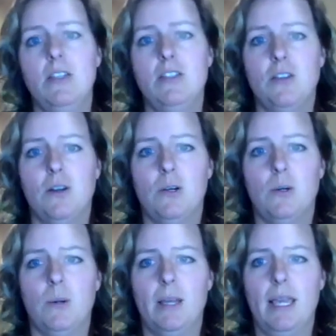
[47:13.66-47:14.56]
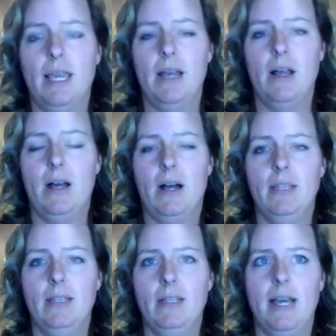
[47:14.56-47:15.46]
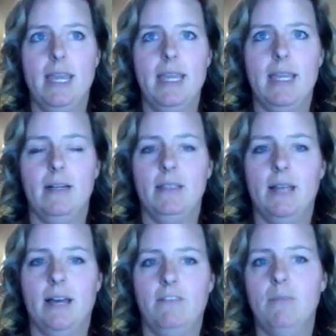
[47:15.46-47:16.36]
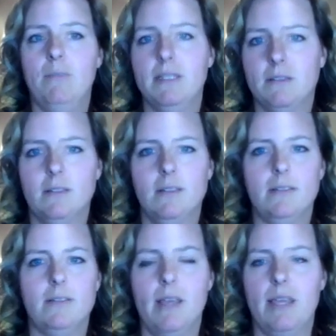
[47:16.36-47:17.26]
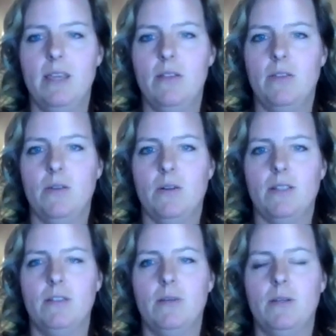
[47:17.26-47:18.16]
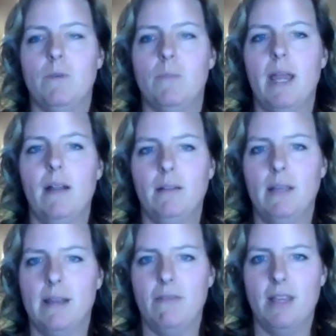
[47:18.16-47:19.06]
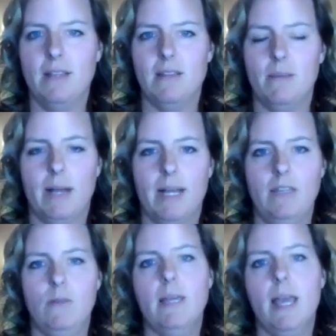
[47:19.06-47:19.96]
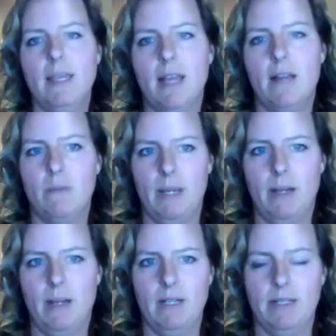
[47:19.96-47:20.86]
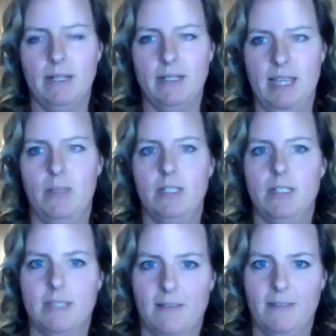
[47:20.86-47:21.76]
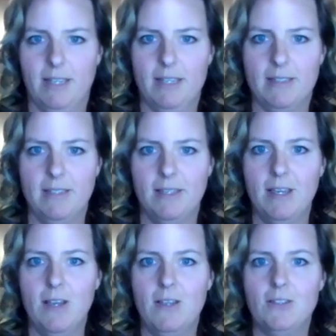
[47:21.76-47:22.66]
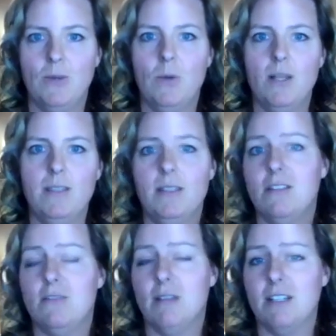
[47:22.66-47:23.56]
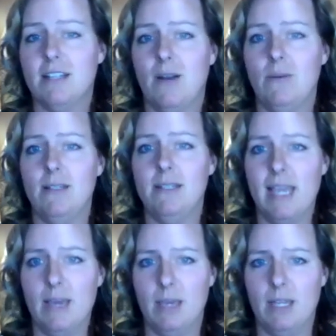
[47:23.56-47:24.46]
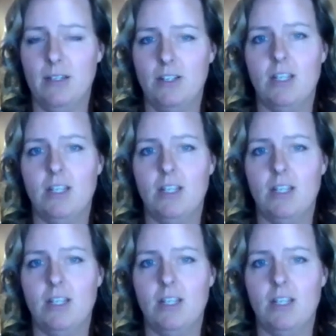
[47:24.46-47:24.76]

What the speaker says: So, unlike a lot of muscles, you can repair a lot of things in the body. You cannot repair a damaged esophagus. So once it's stretched out and damaged,